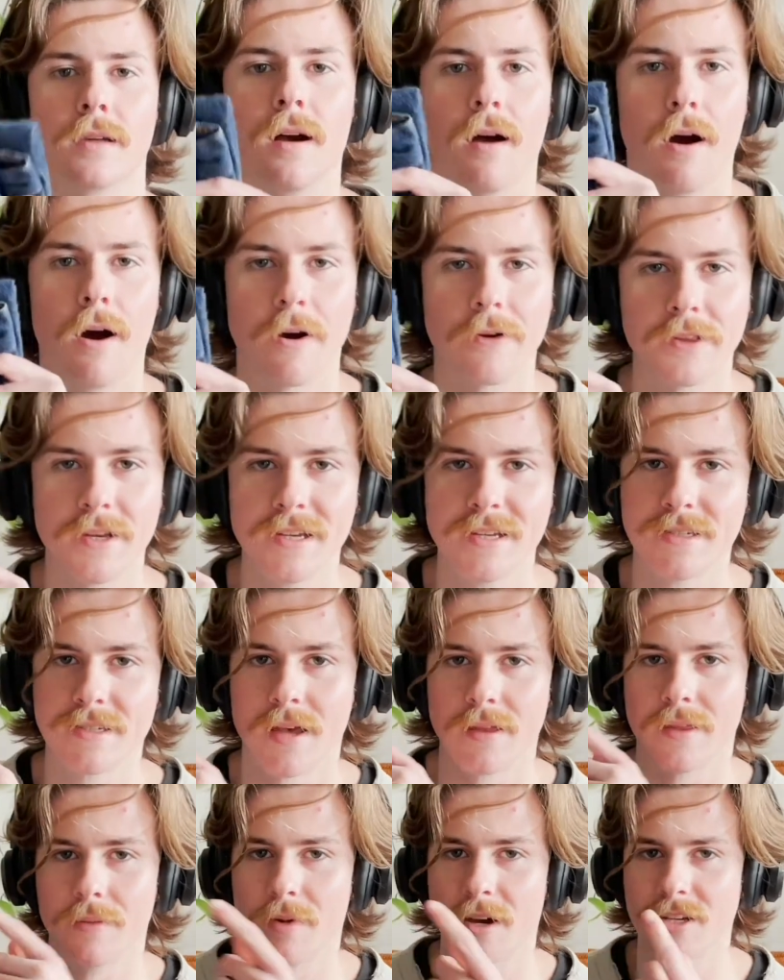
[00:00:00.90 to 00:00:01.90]
Are these
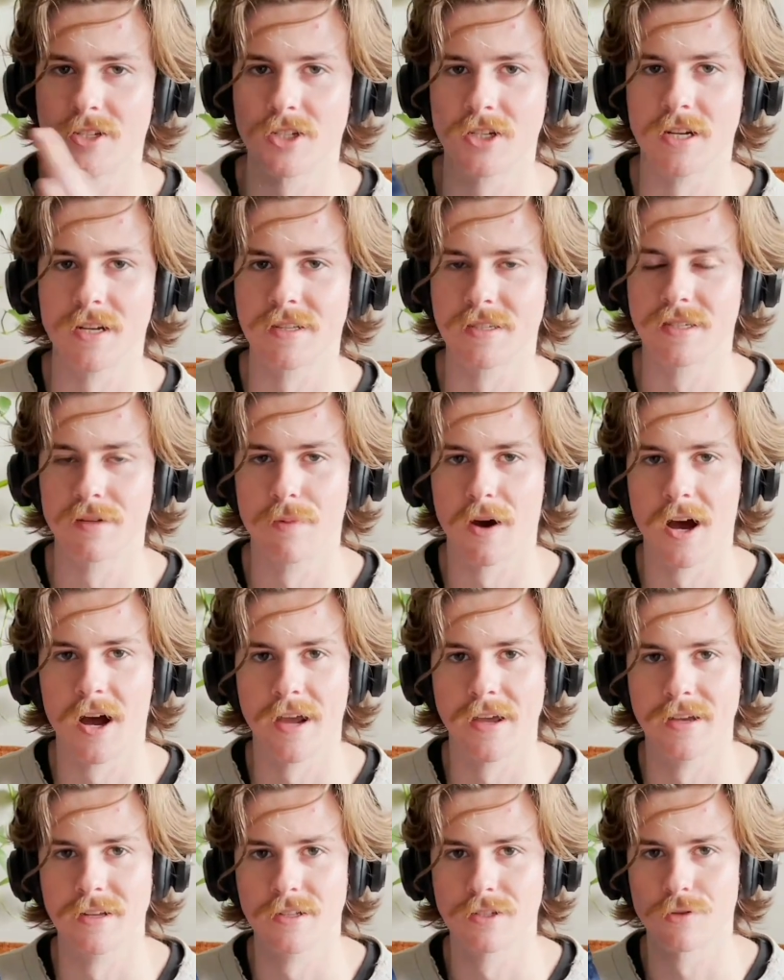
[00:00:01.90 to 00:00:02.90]
the best jeans to buy
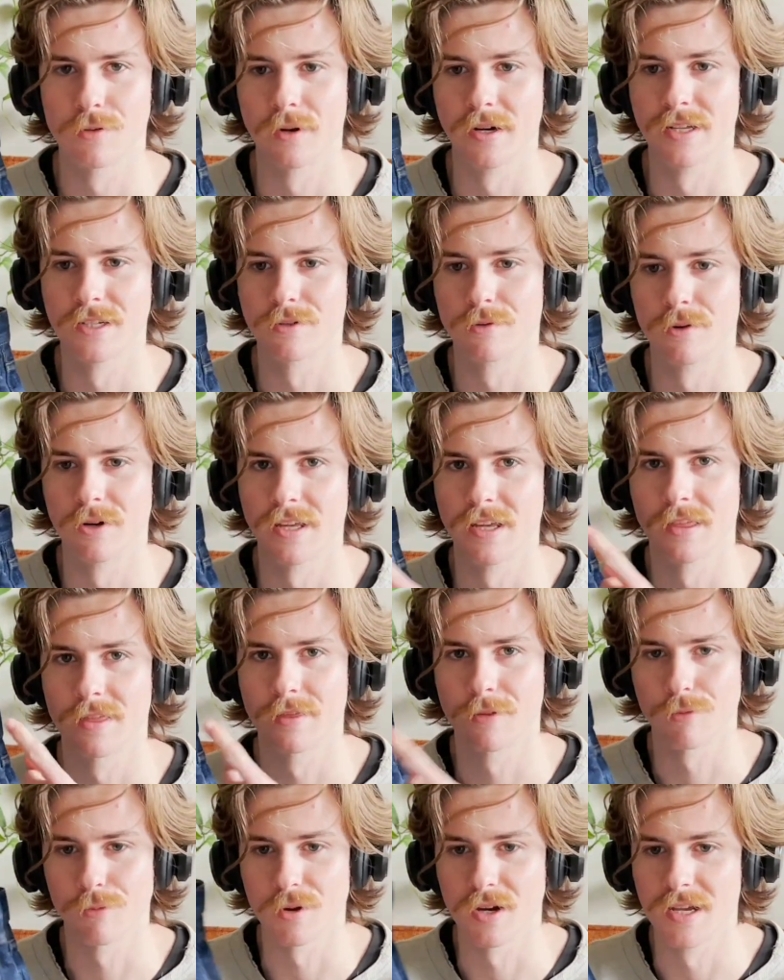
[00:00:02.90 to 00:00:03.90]
in
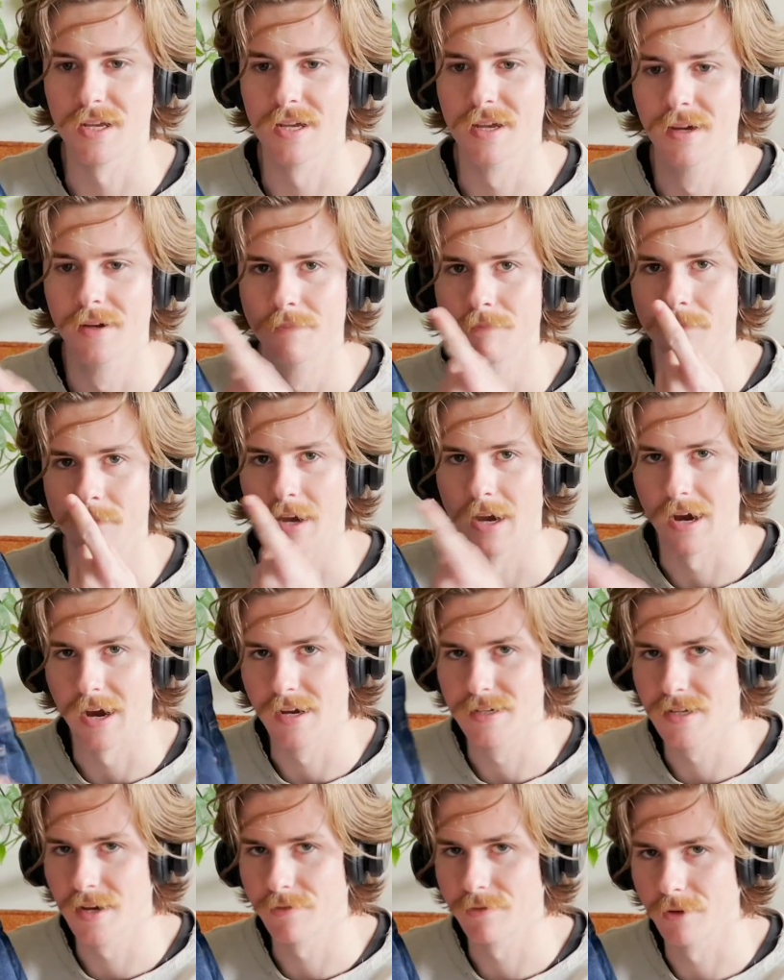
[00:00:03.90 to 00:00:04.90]
2023? I
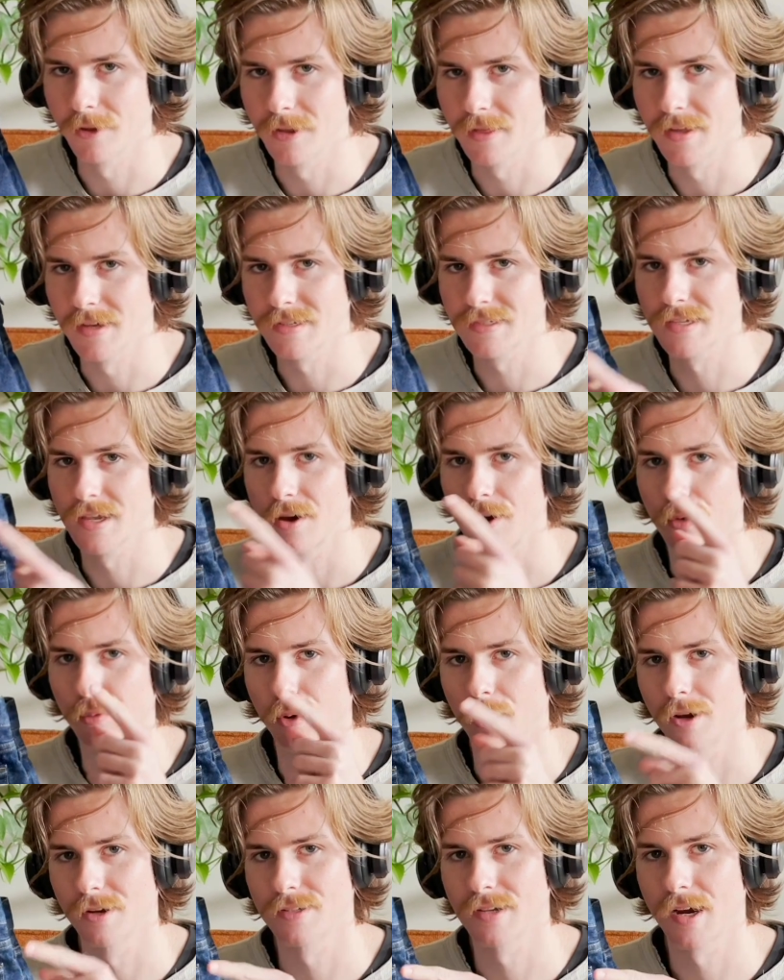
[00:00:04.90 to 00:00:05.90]
definitely think so.
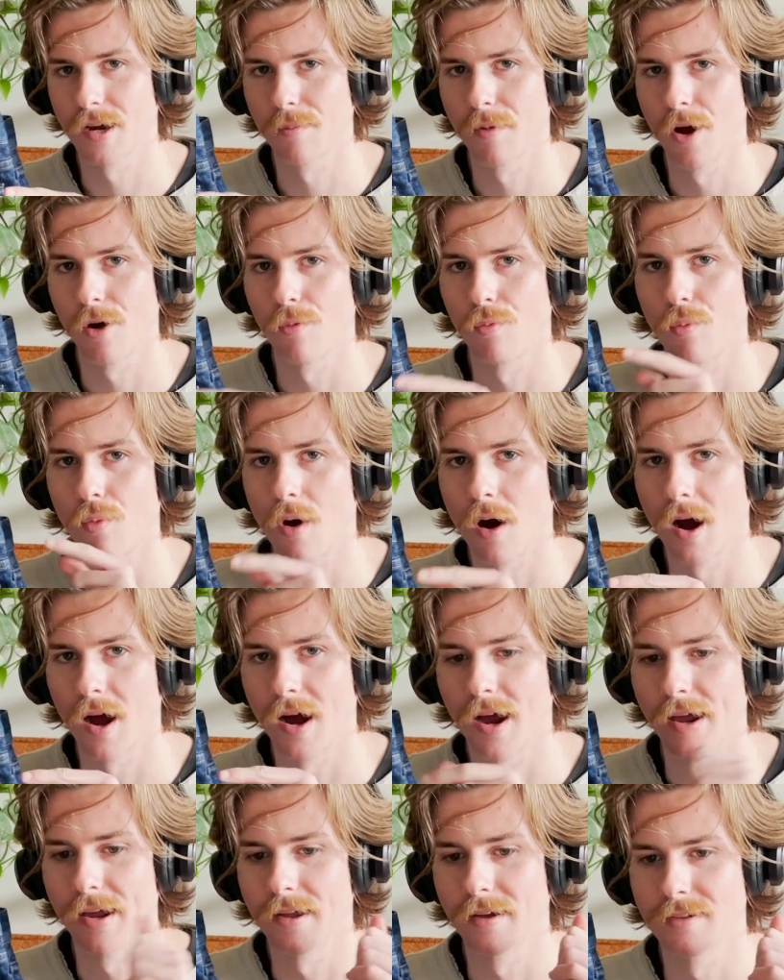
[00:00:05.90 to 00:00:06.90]
We're going to talk about
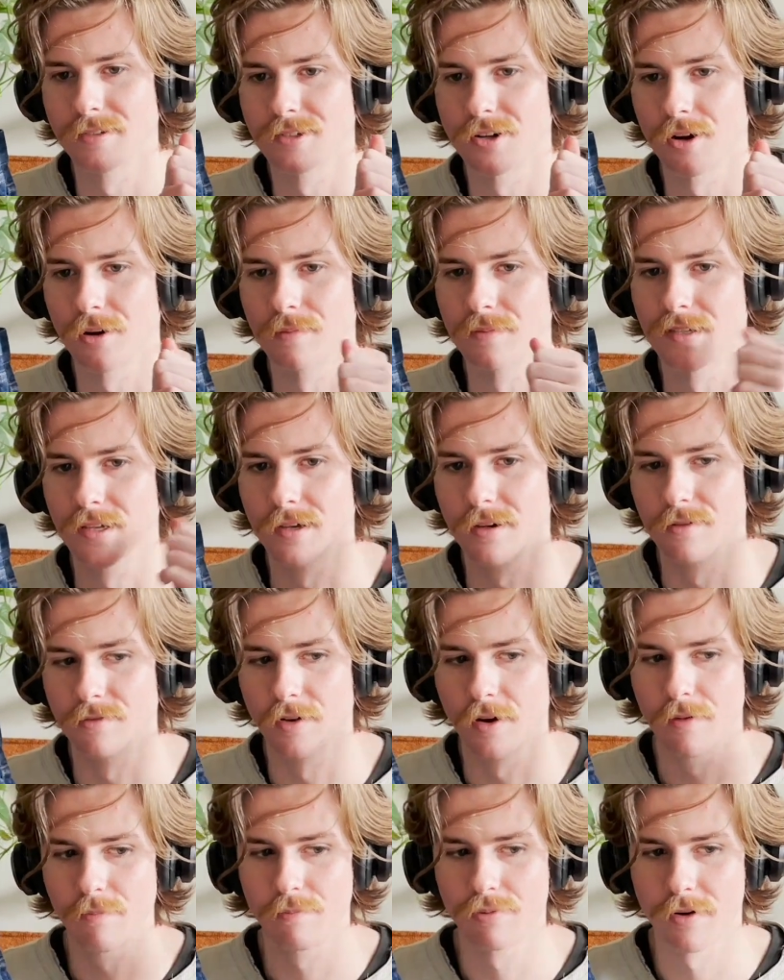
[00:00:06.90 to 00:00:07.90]
why in terms of
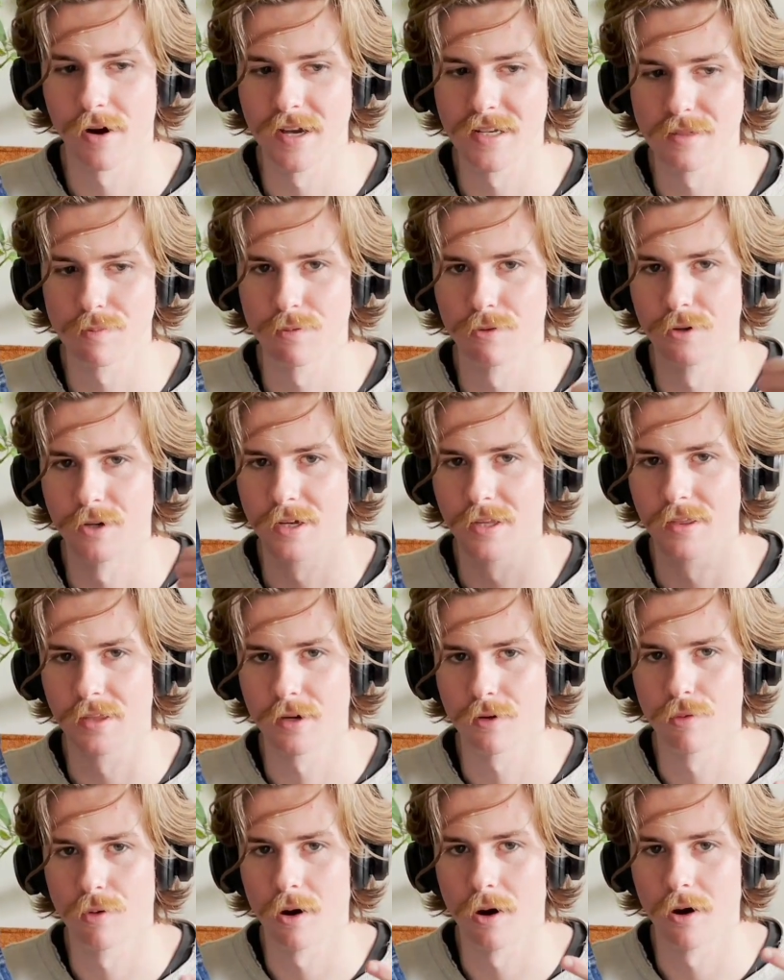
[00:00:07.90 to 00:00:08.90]
price point, the
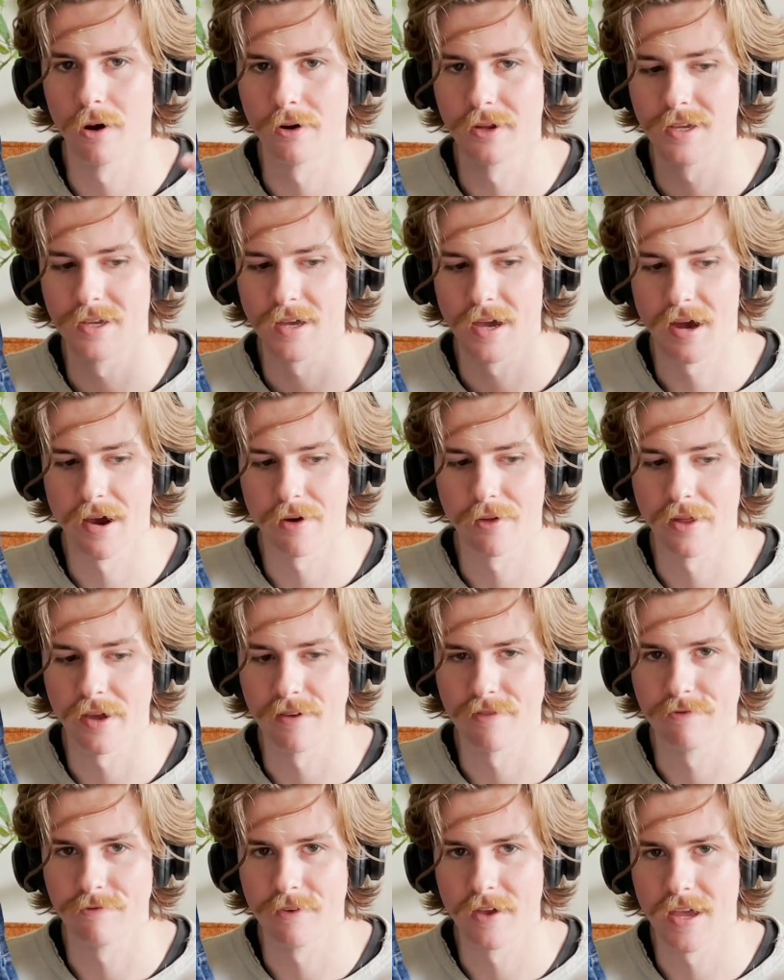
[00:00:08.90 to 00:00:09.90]
quality, how they
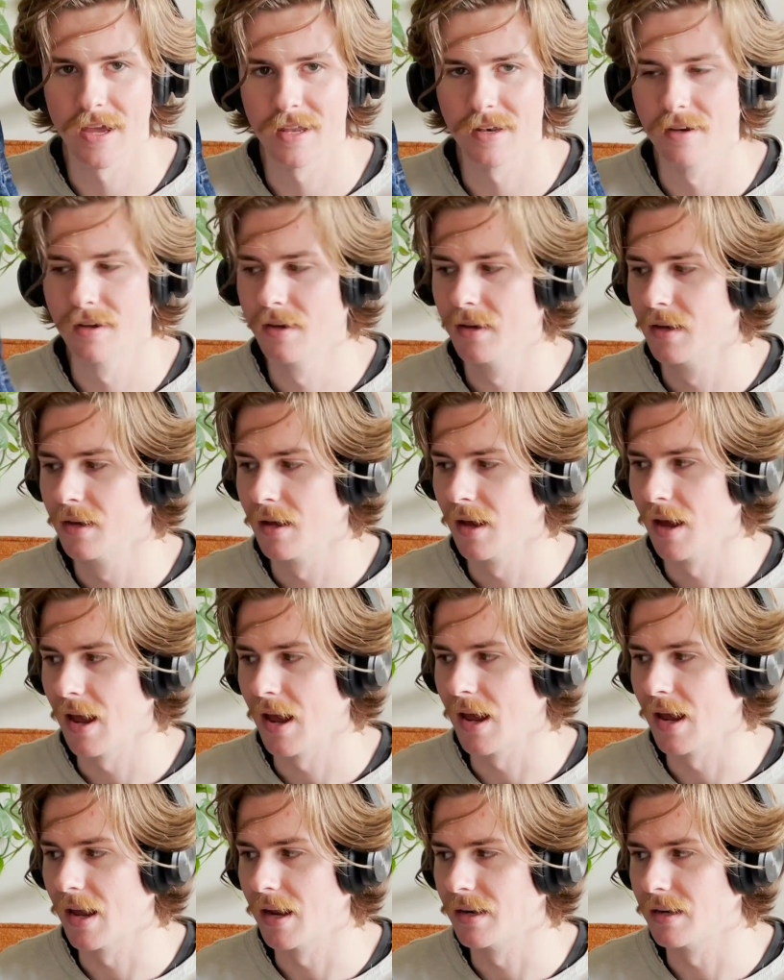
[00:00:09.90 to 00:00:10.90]
fit,
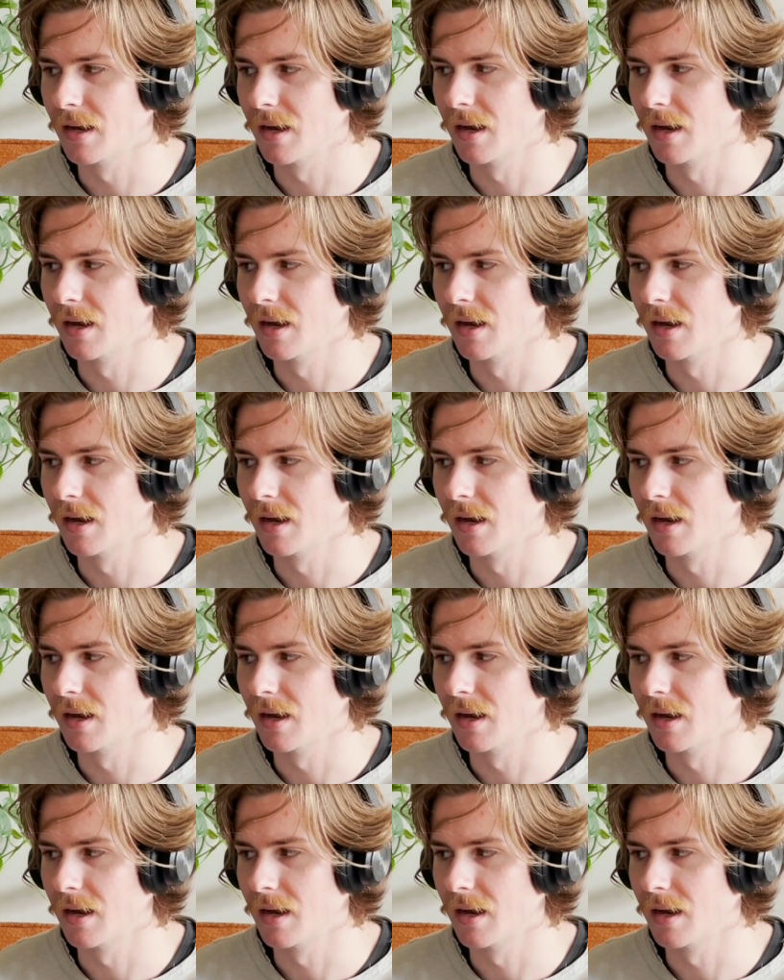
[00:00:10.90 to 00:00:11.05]
and